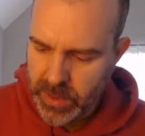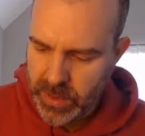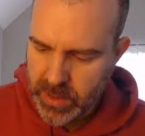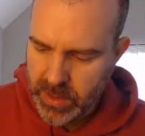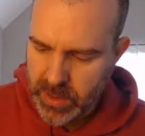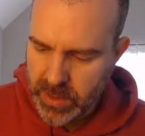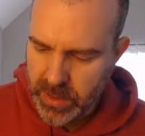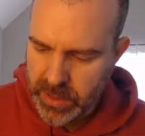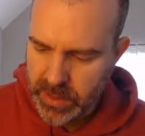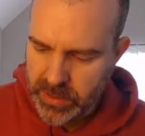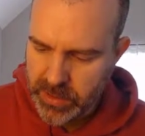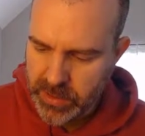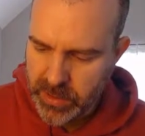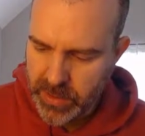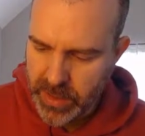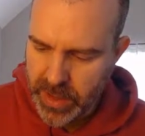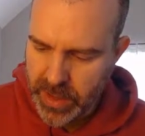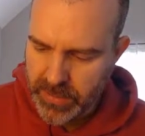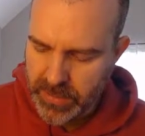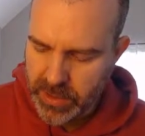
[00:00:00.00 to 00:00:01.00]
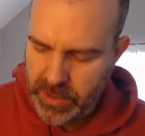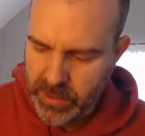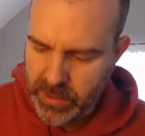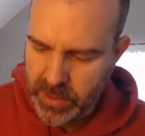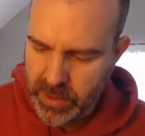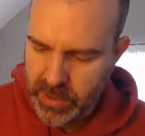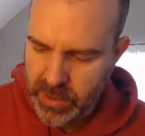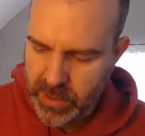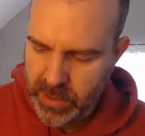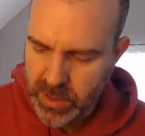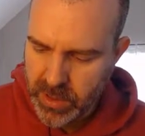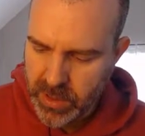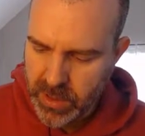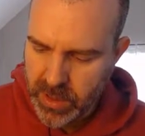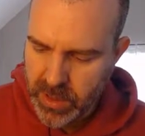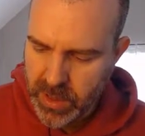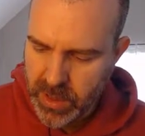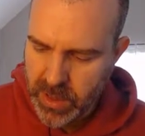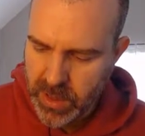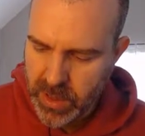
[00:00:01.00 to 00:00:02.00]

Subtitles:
All right, so we have a circle,